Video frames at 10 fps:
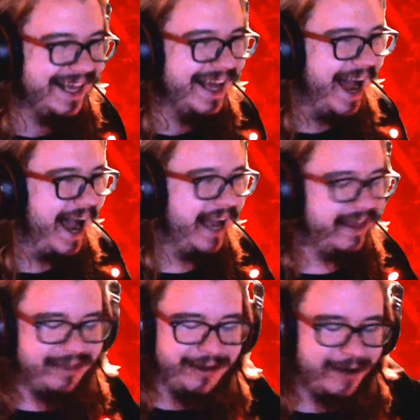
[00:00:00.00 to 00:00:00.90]
I
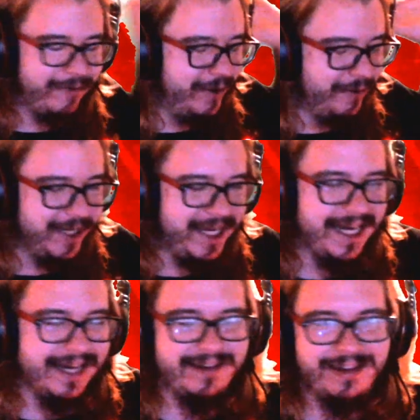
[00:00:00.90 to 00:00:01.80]
thought we would get
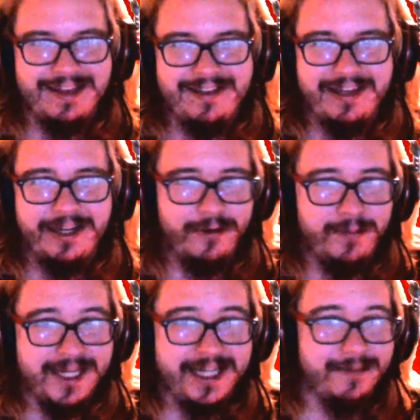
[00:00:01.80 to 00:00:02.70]
into this and it would
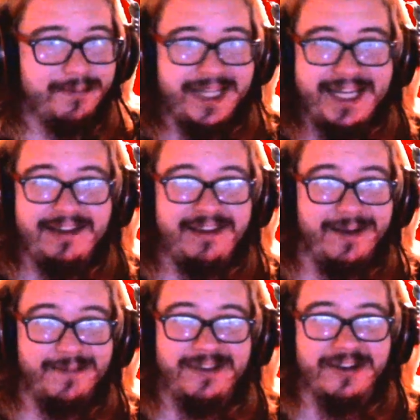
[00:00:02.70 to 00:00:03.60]
be a complete
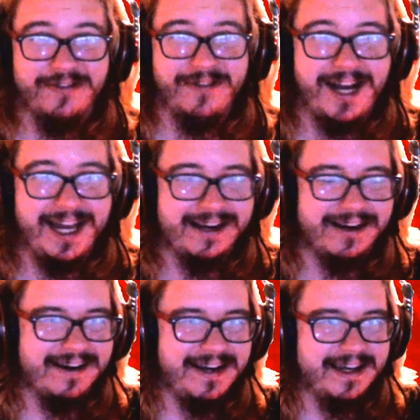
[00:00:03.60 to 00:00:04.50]
dumpster
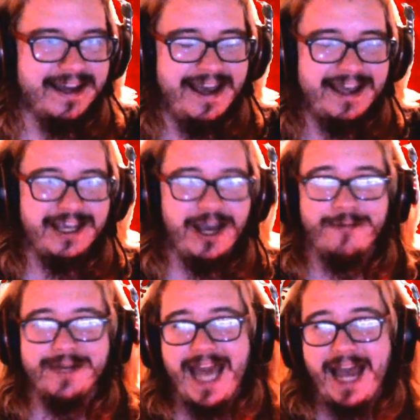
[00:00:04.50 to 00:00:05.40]
fire, and,
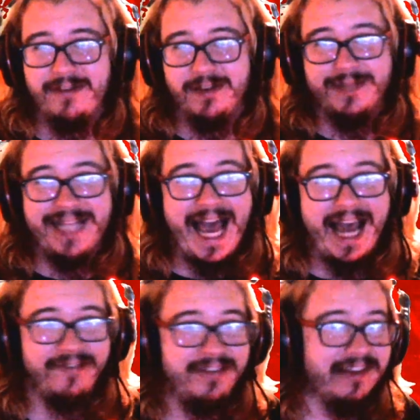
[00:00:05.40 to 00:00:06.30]
we'd have some
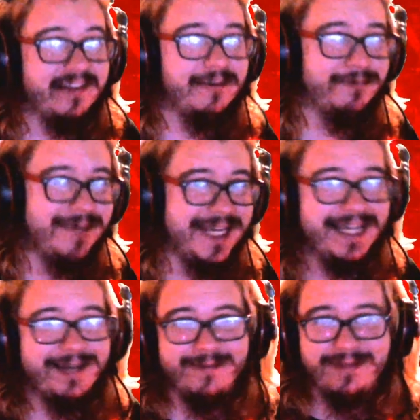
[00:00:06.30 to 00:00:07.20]
laughs and some
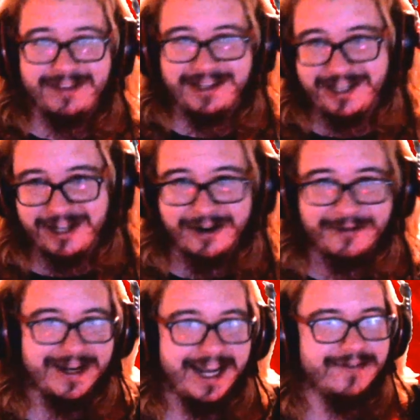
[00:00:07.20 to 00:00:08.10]
memes and,
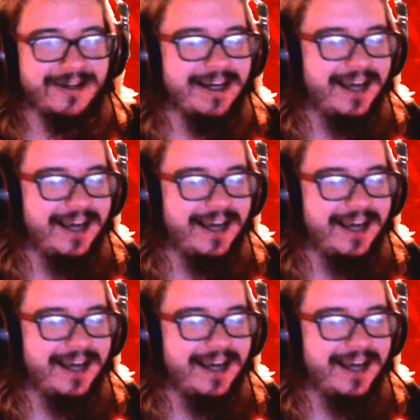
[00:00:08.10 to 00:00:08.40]
whatever.